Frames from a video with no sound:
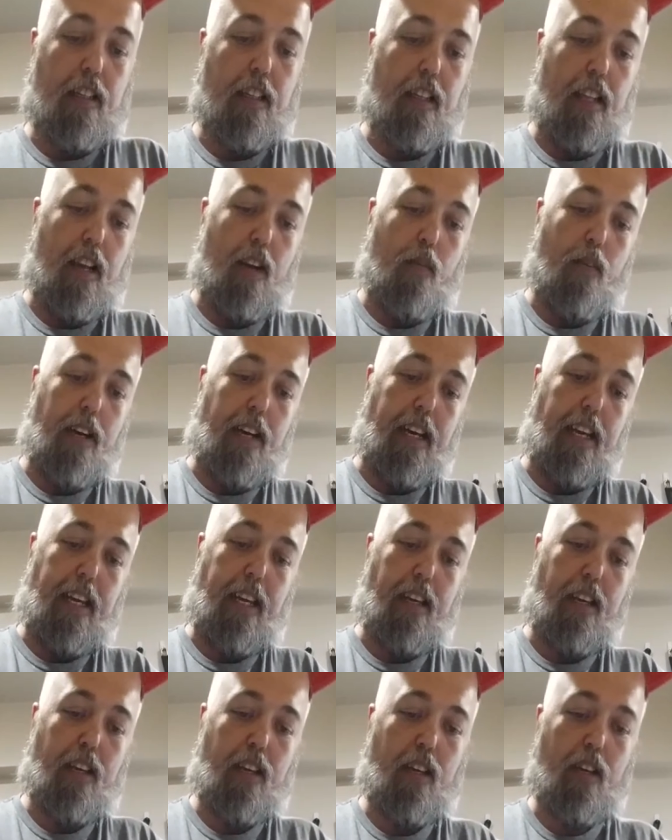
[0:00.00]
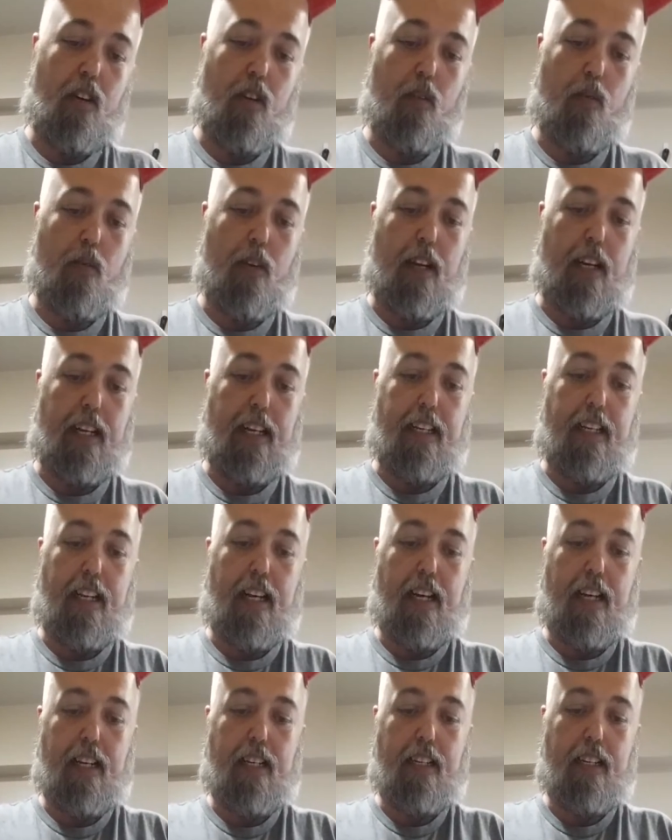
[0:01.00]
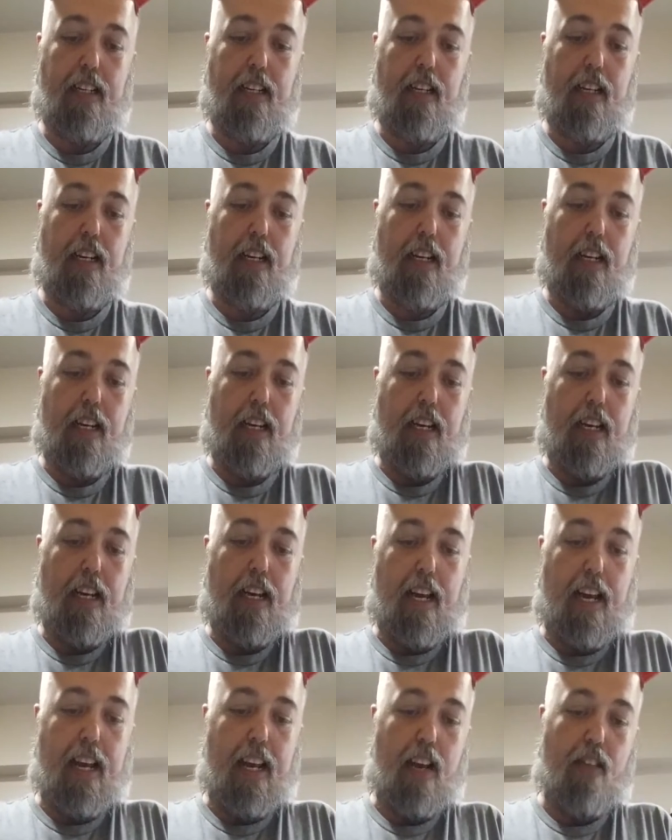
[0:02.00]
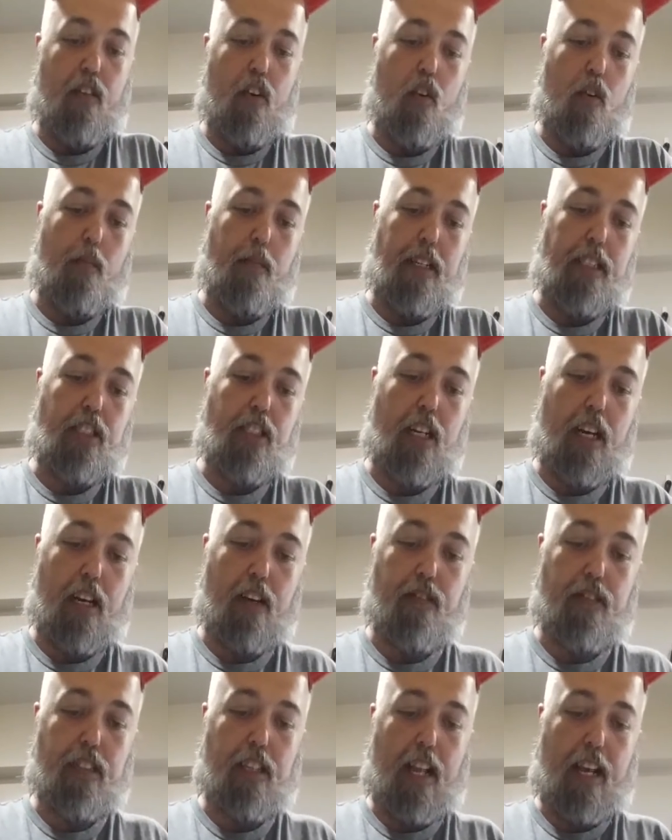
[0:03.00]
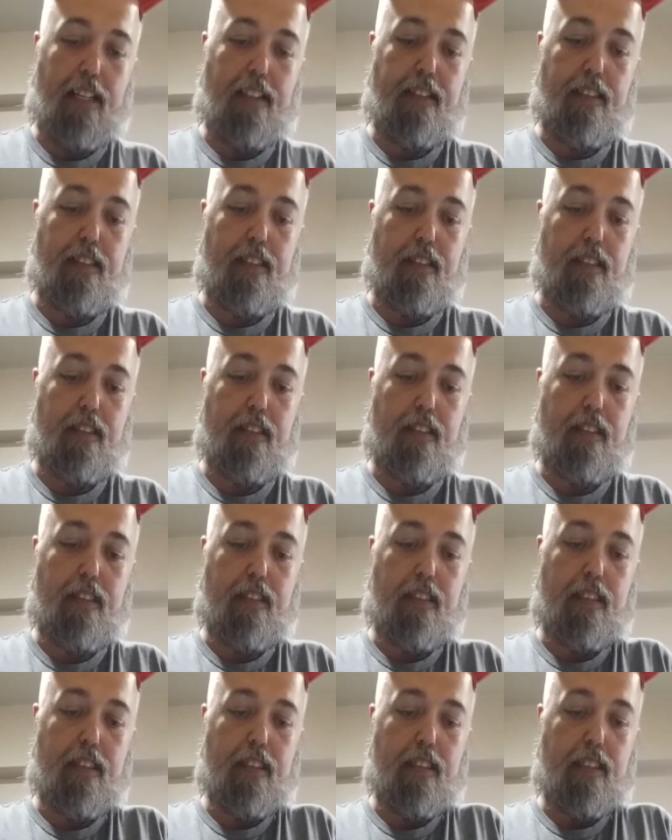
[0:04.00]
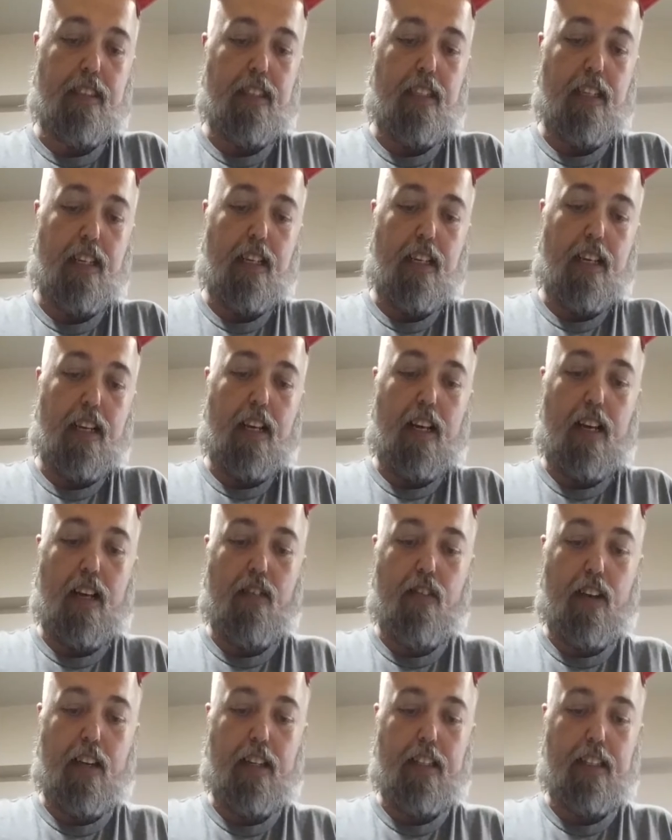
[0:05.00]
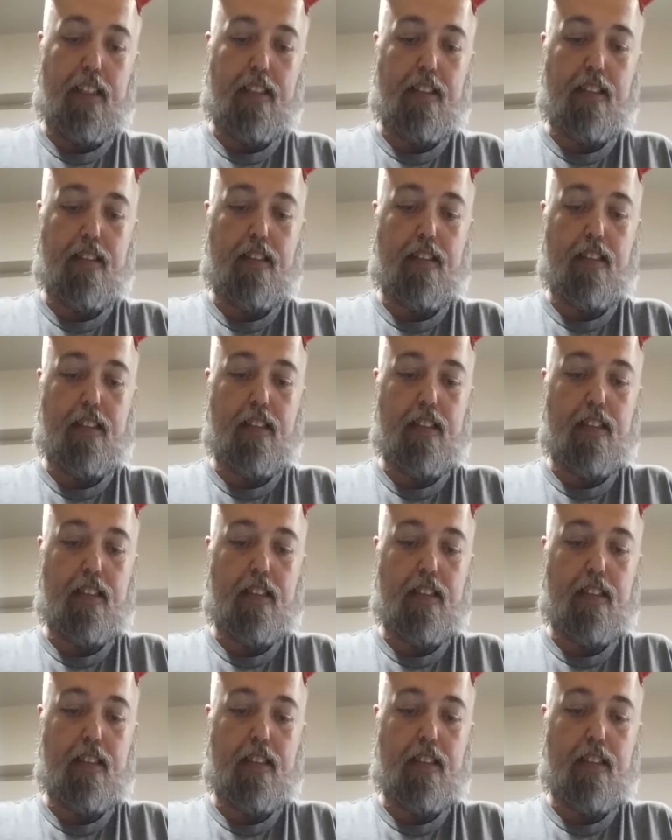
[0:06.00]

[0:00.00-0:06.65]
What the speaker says: That way, when I get done, I have a whole bunch of slices of onions